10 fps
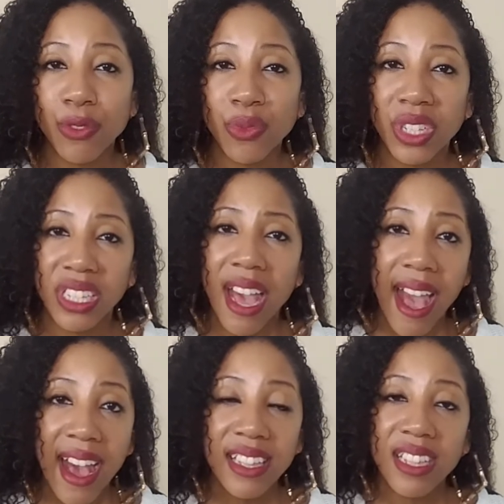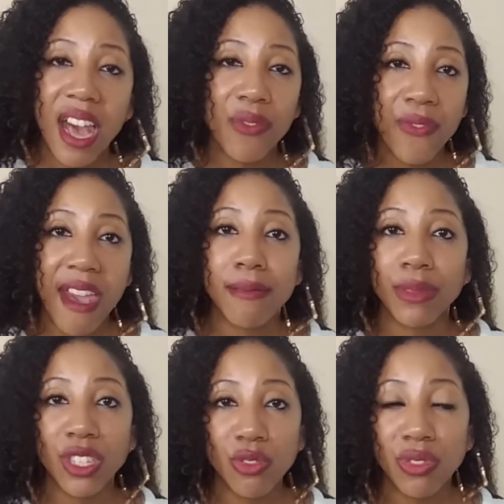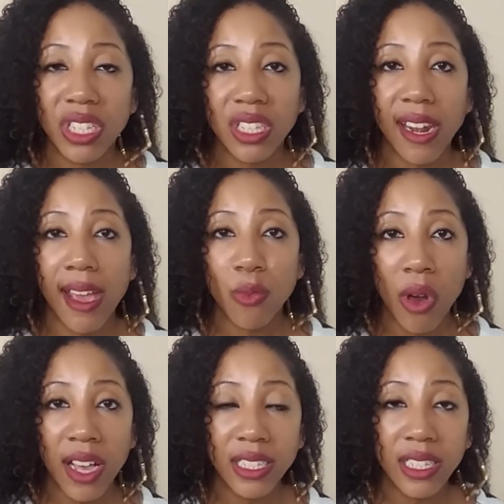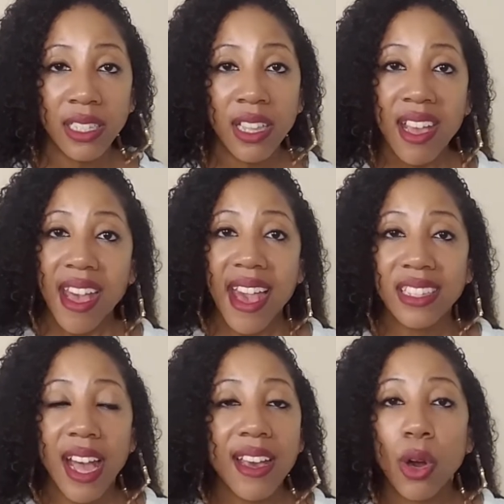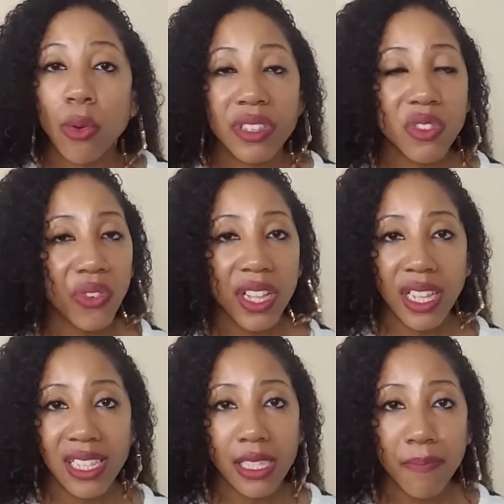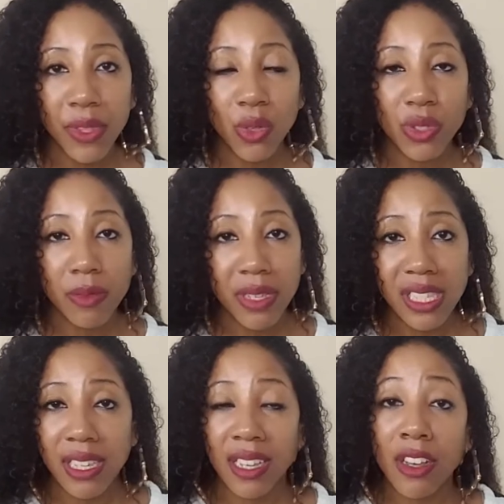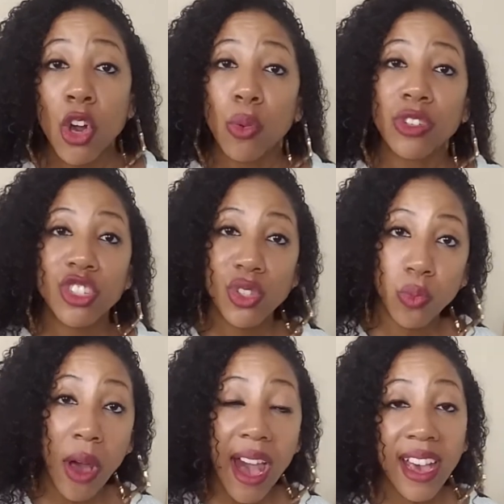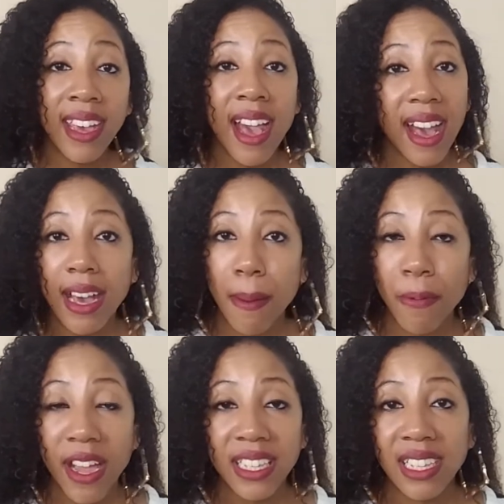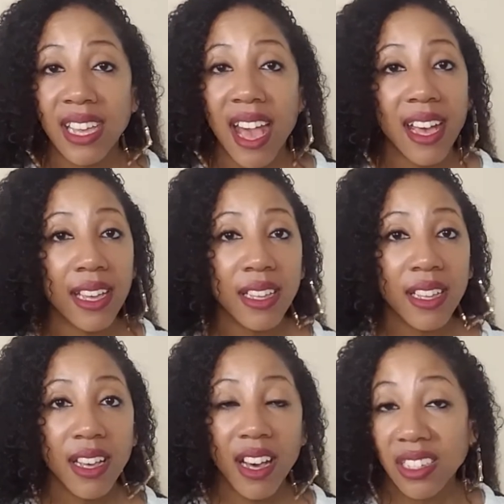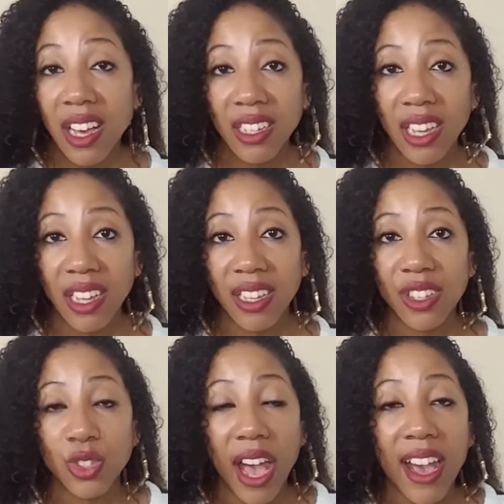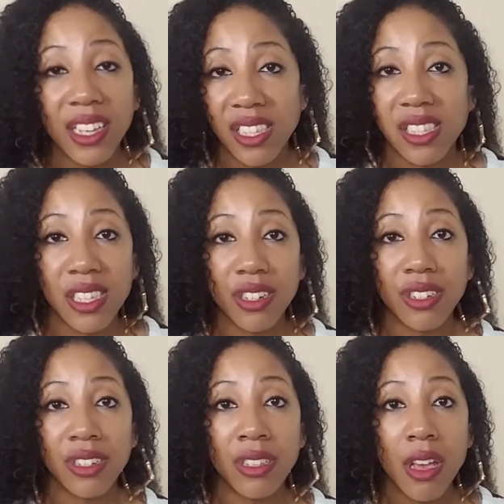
really had that family unit that I wanted, and I always felt like something was missing, which is why I got pregnant at a young age. I considered